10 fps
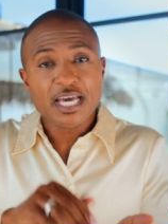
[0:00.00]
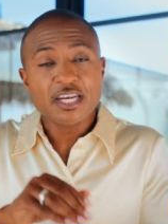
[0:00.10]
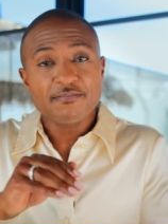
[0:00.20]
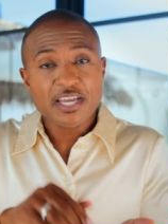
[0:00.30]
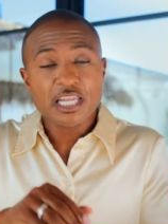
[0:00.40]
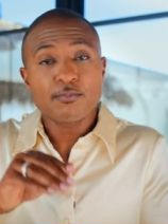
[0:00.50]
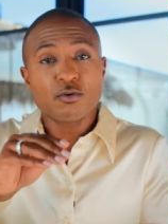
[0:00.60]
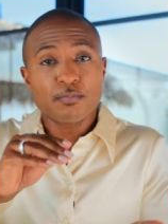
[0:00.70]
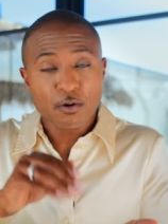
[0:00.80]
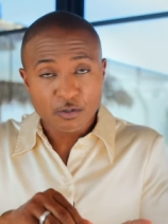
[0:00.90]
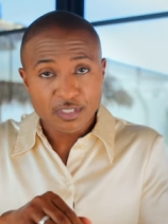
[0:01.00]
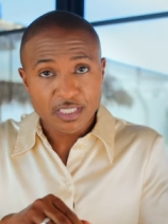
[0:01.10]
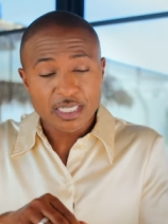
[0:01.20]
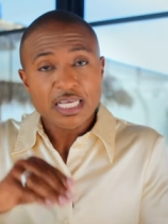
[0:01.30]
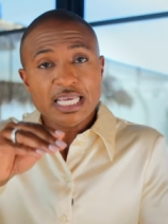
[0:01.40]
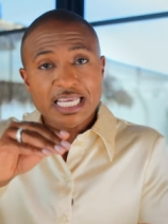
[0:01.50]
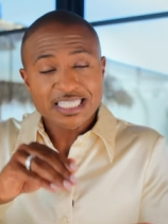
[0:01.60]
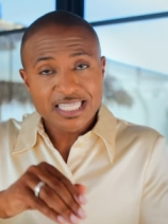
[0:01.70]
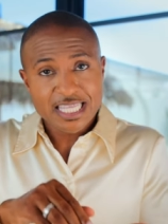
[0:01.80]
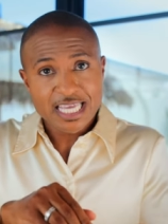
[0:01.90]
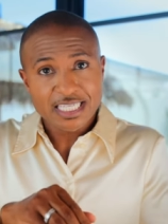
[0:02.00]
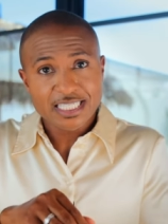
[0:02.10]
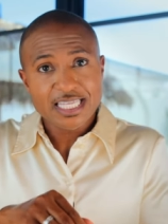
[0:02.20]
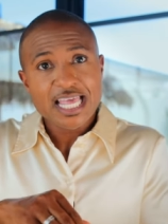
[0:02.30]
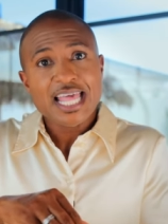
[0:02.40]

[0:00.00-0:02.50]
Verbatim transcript: unavailable person is this.